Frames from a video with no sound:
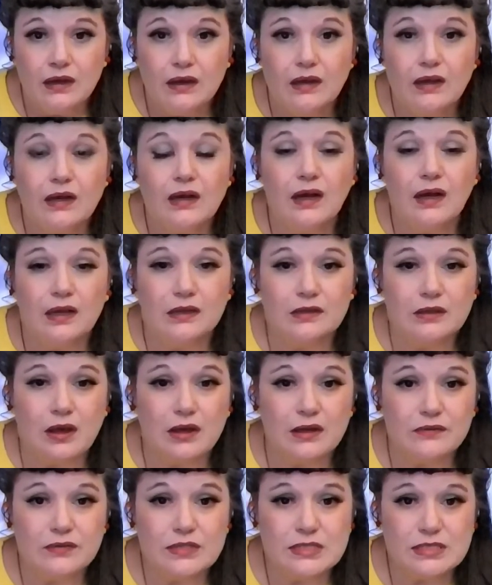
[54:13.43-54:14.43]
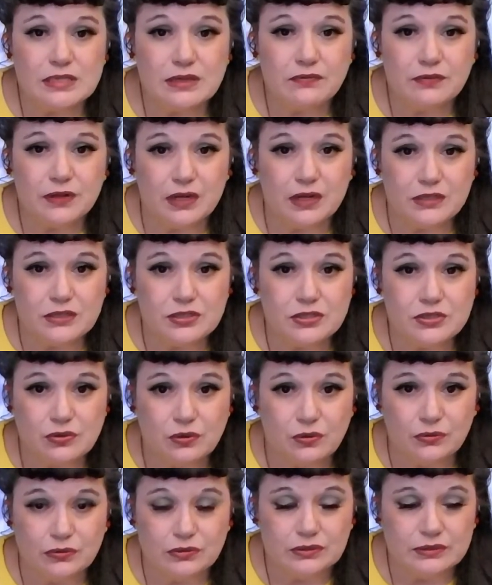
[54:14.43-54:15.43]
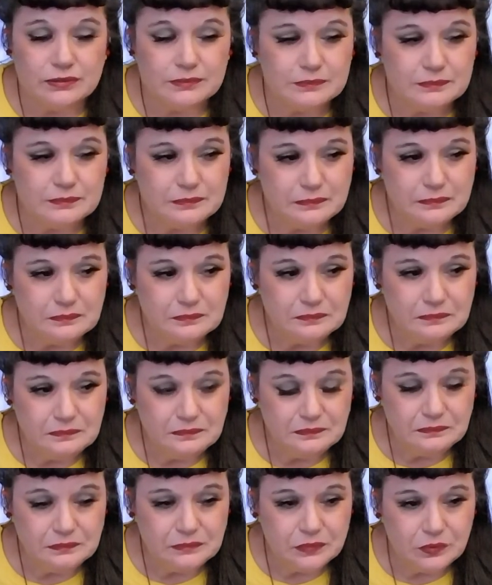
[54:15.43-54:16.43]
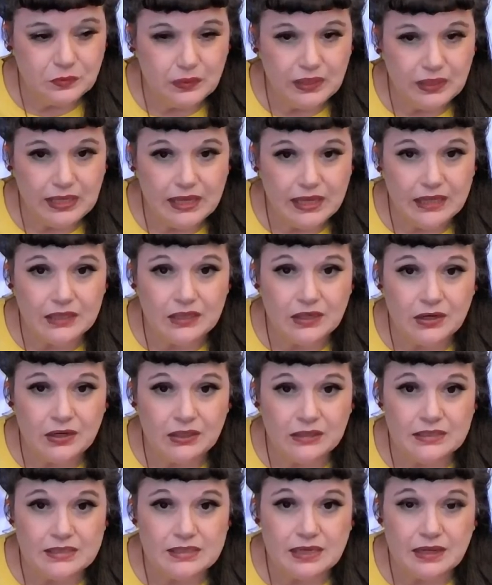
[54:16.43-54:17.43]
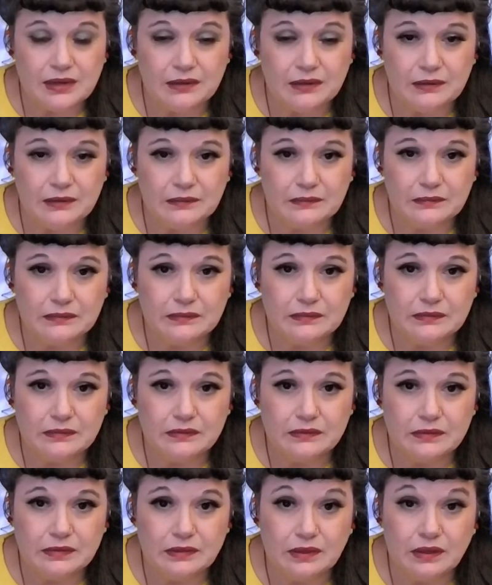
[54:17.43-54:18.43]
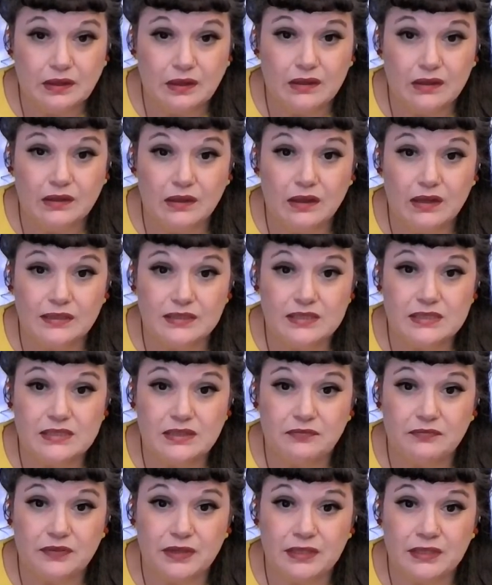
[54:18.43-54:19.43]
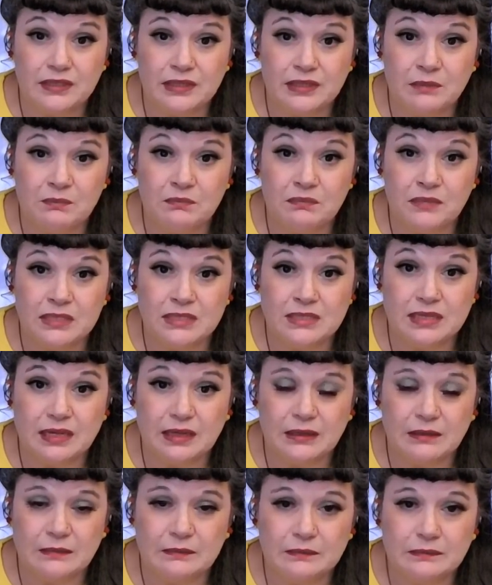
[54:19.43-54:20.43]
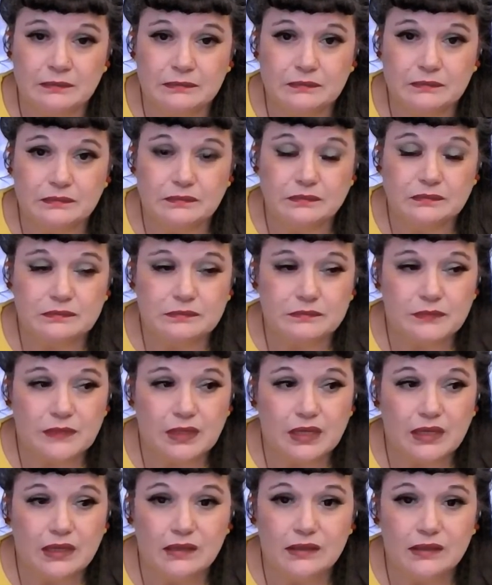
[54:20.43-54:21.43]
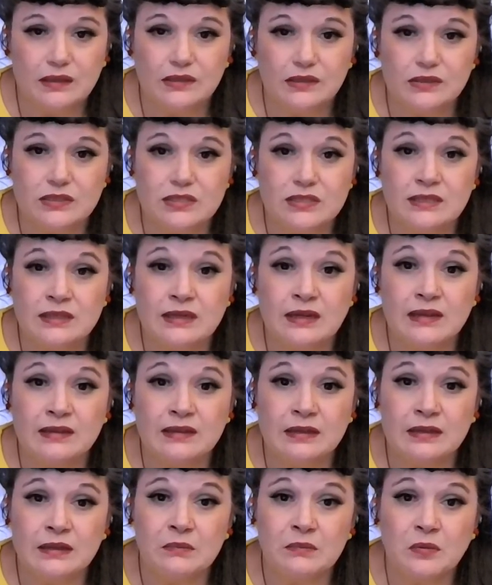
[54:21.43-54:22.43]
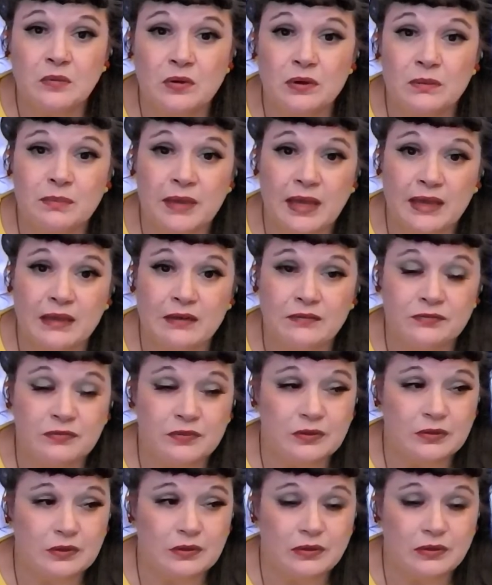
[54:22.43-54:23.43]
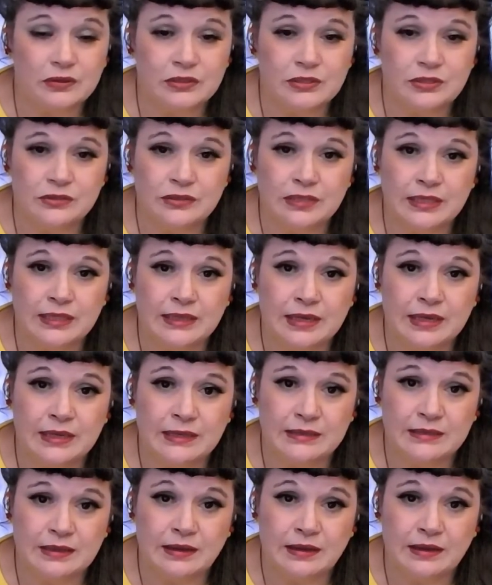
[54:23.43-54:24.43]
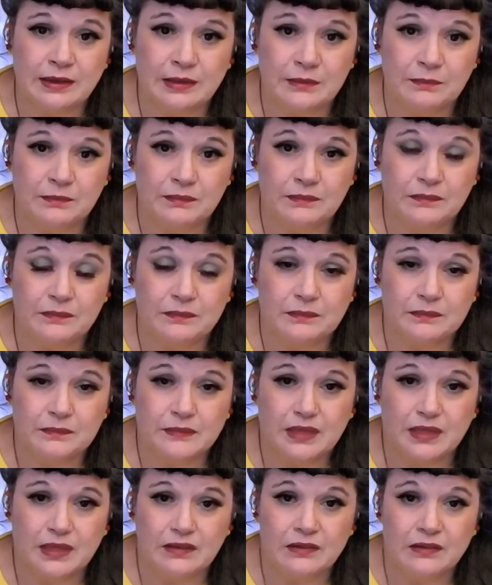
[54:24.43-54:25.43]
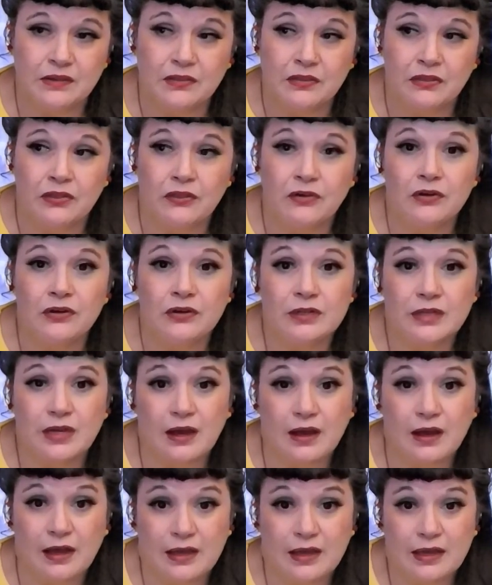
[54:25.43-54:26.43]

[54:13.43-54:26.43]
A lot of stuff got sold. We had a yard sale. A lot of stuff ended up missing. There's nothing more painful, or during that time, and the third guy